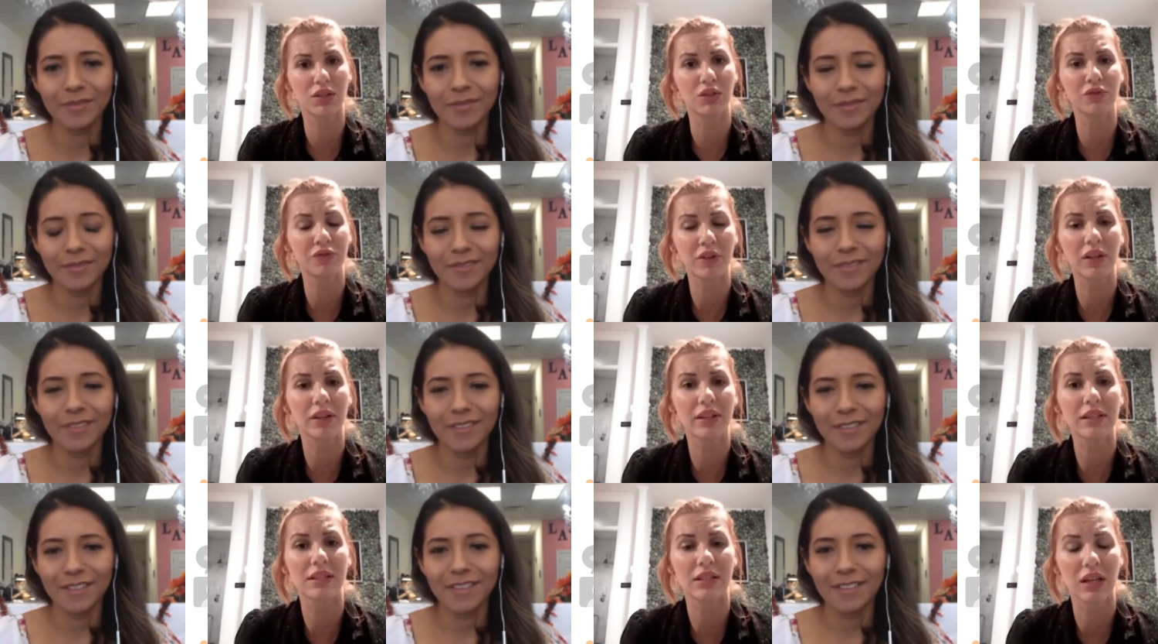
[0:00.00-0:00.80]
Speaker 1: don't
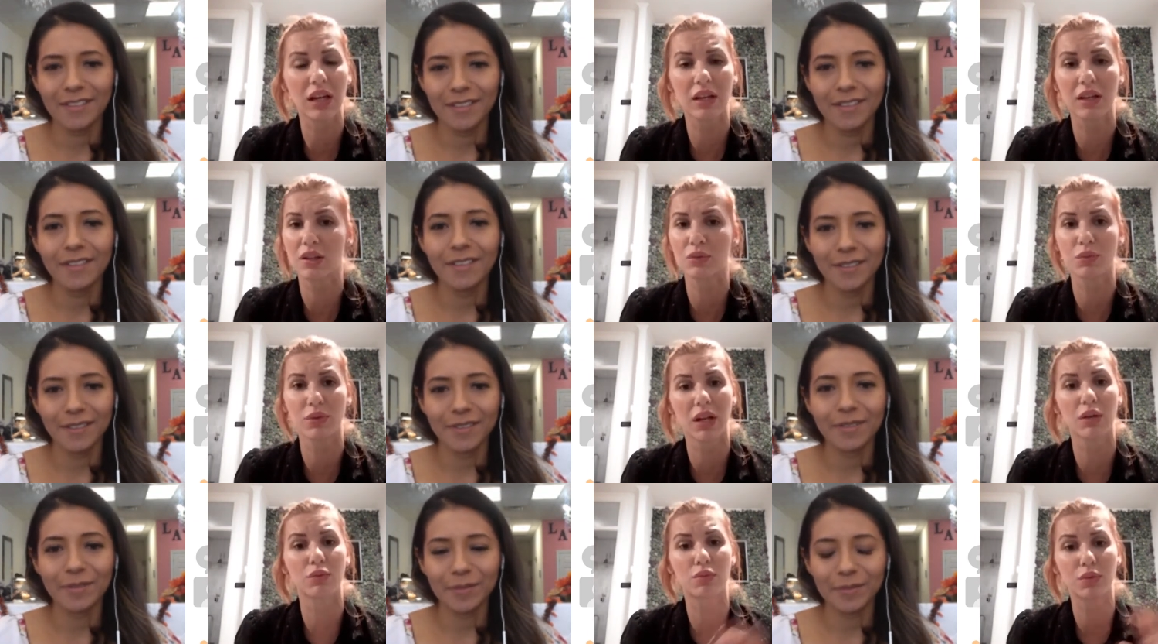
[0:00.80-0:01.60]
feel this tired
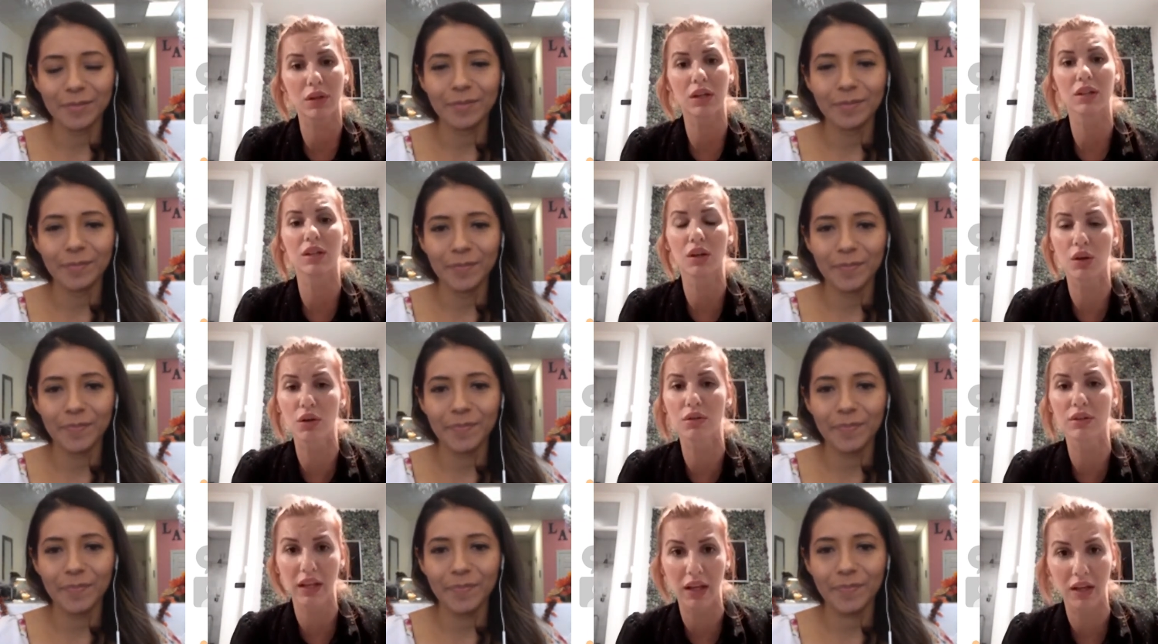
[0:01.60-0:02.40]
when I work the
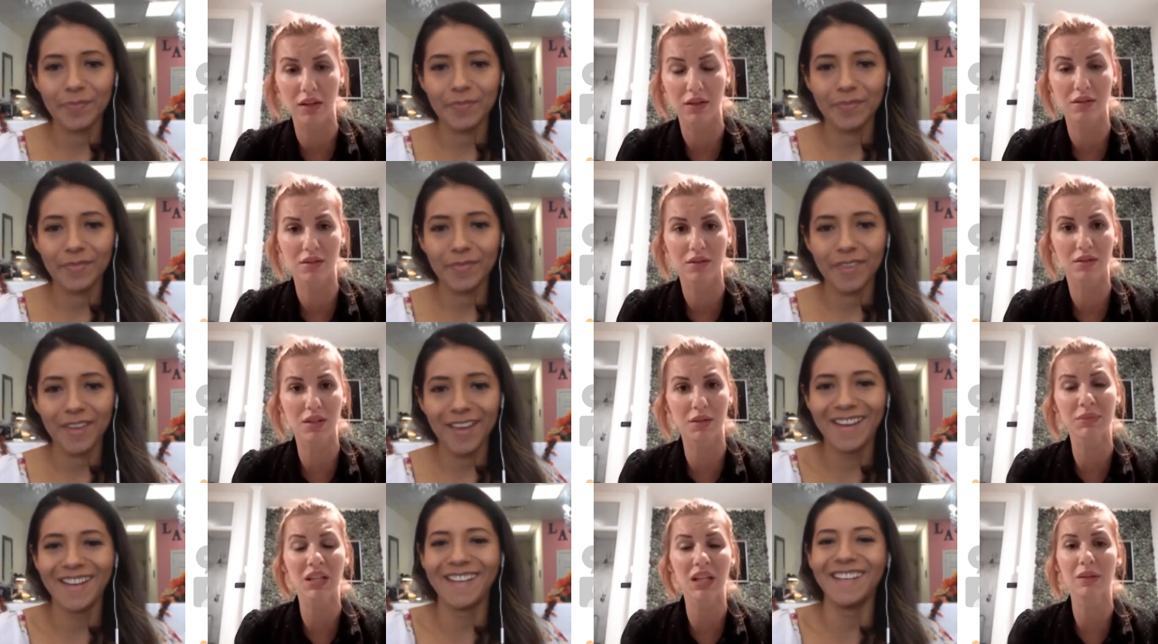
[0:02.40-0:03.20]
whole day.
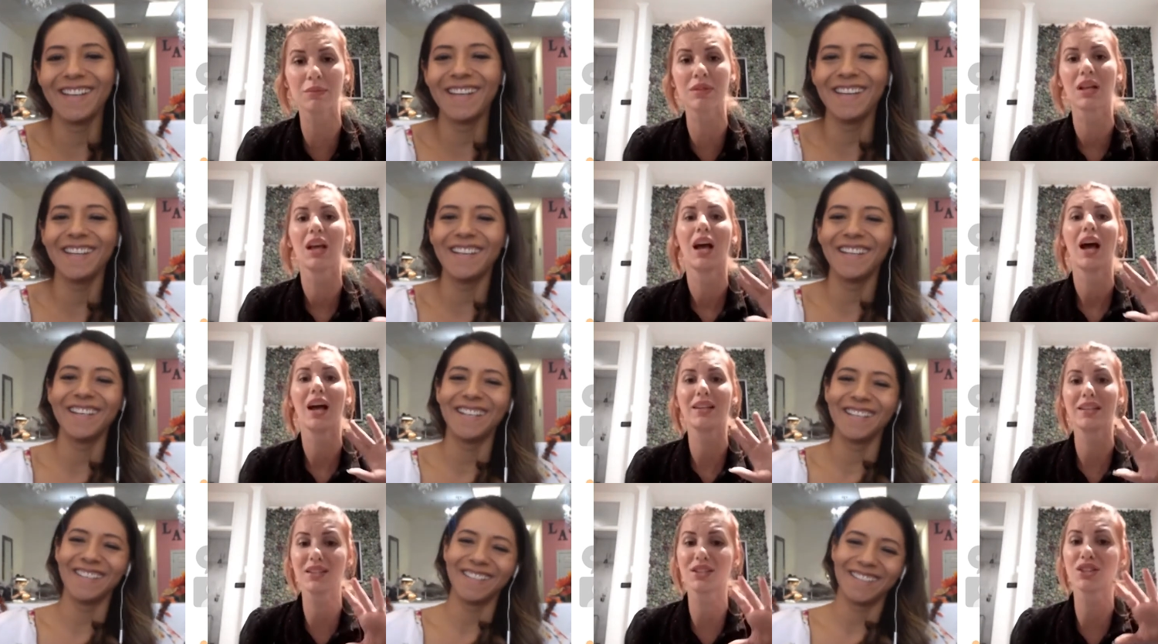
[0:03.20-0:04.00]
Sometimes I
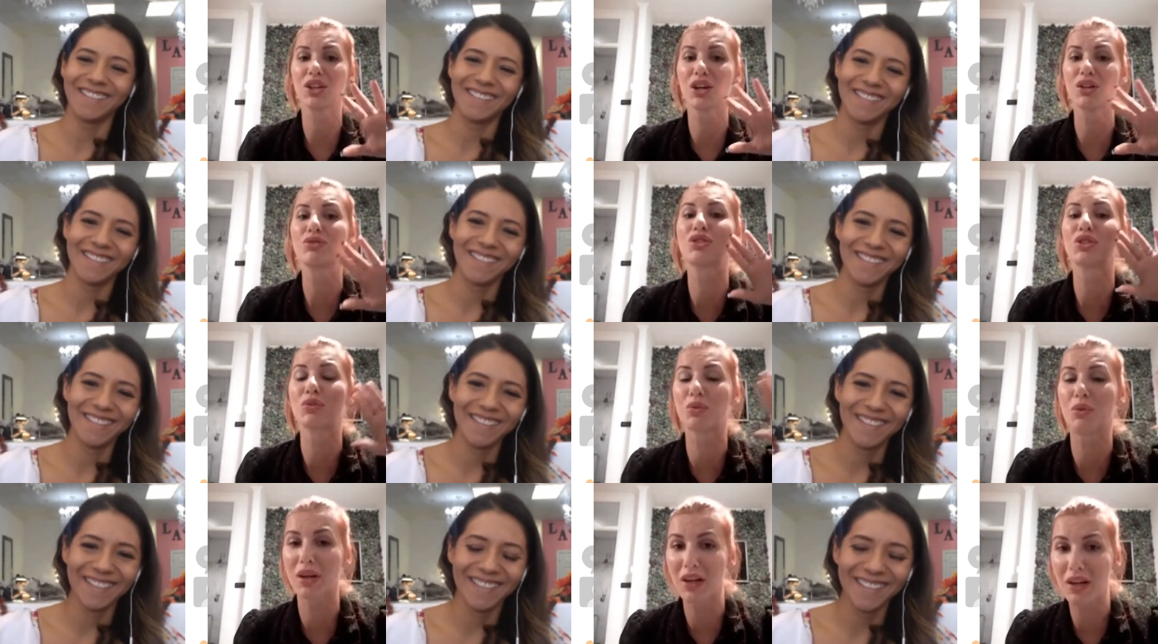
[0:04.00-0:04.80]
need to go
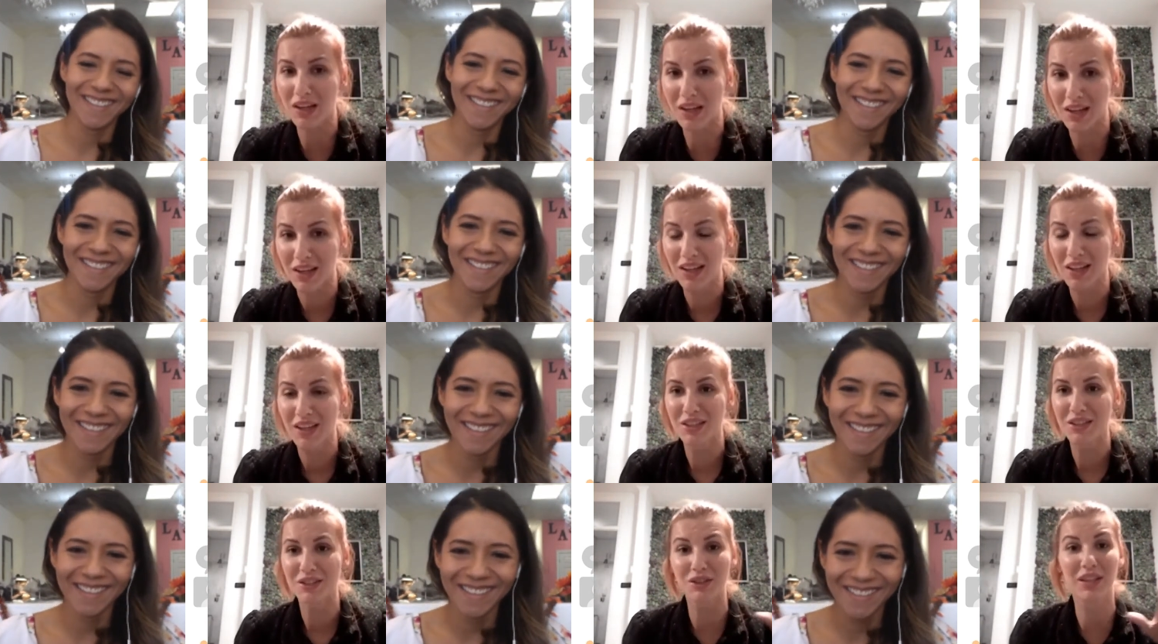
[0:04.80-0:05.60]
to work
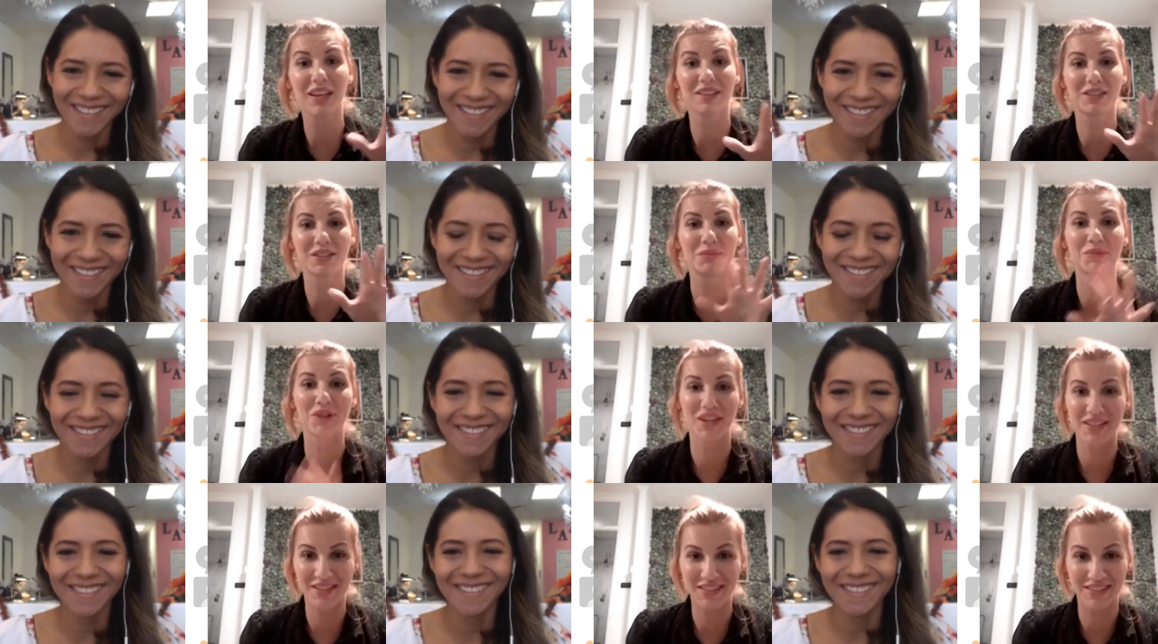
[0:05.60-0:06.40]
to get some
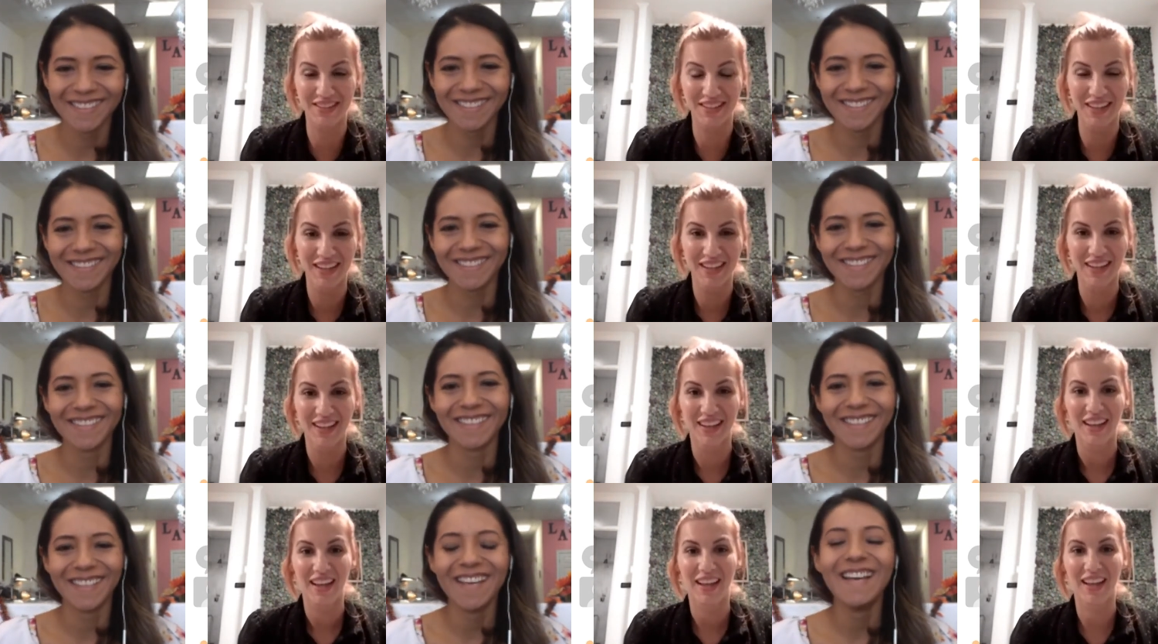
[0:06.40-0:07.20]
rest.
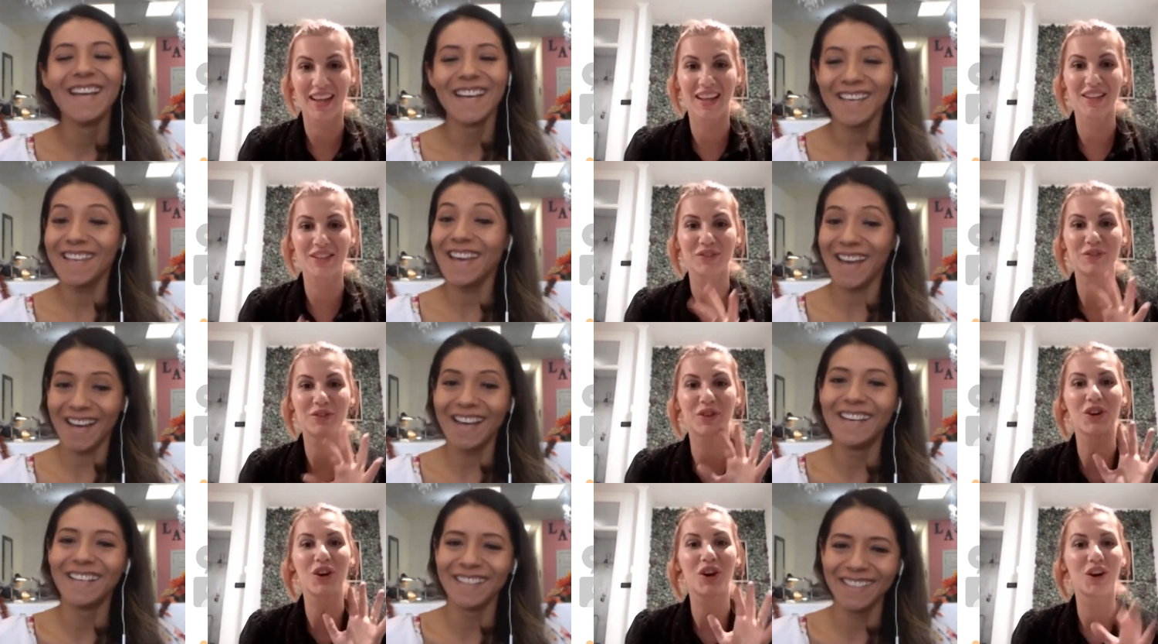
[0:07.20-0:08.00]
And
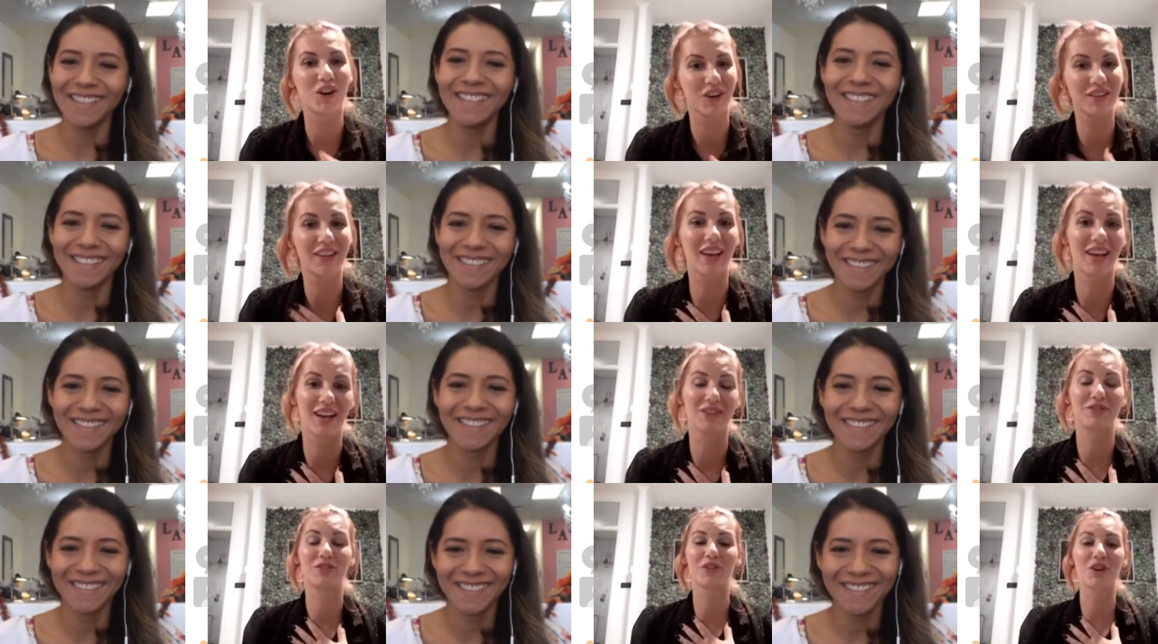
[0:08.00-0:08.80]
yeah.
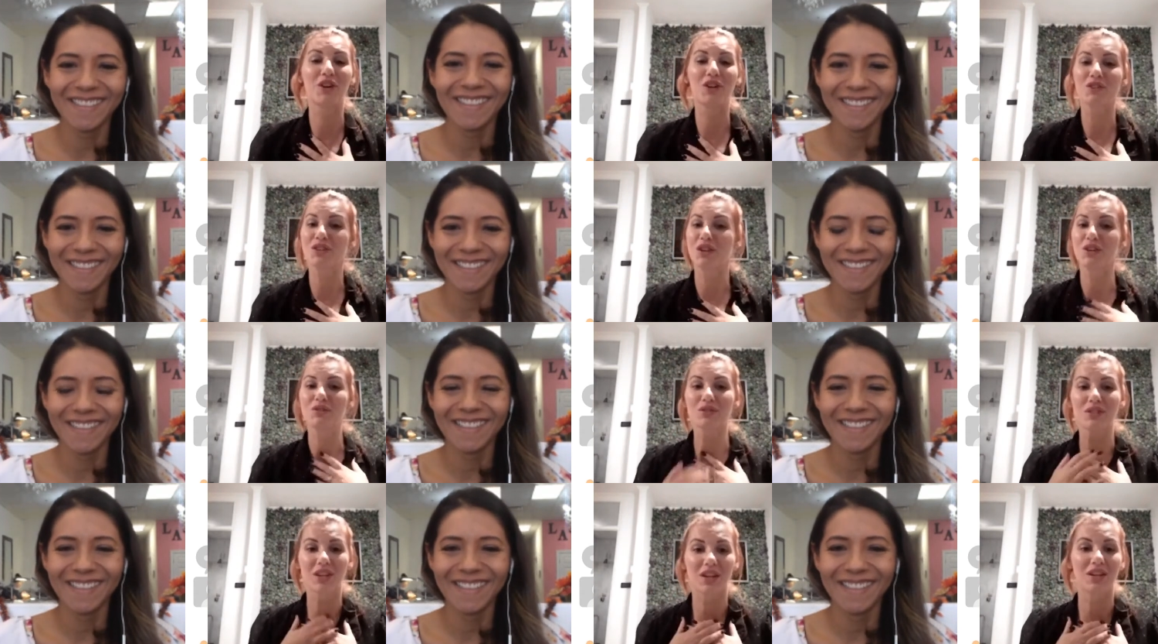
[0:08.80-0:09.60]
For all
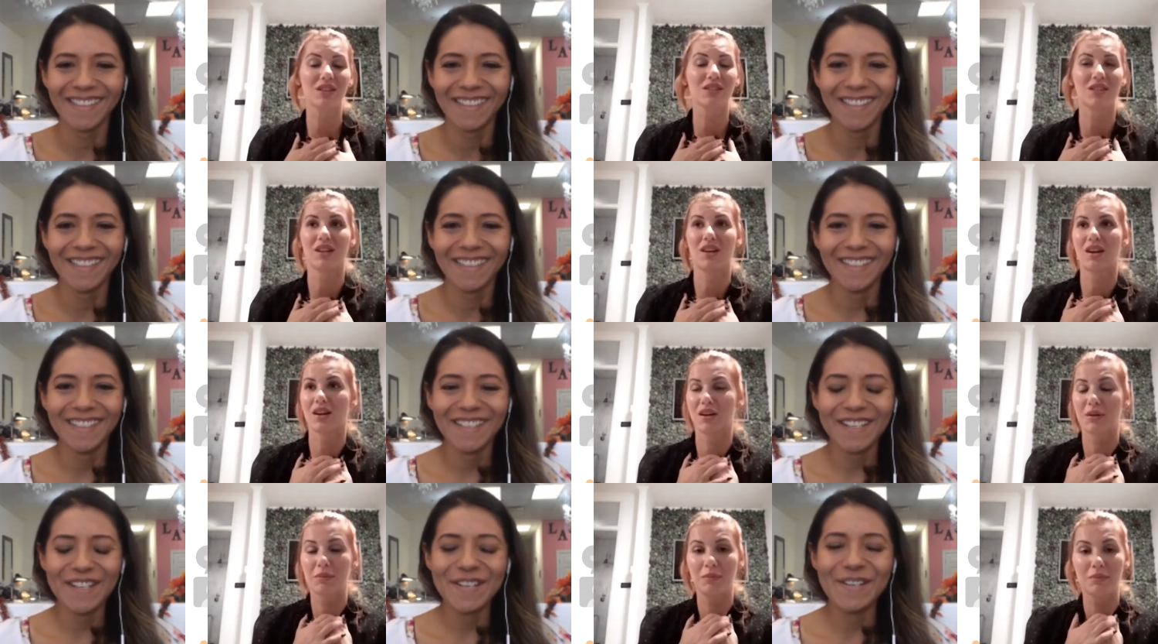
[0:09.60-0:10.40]
those girls that
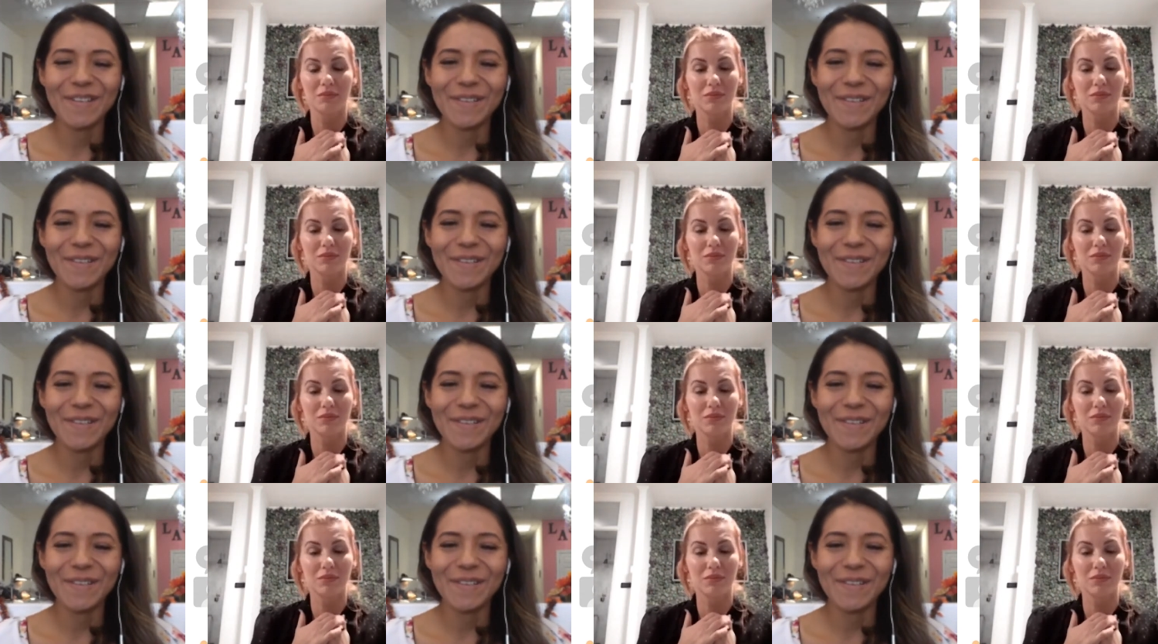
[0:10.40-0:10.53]
are,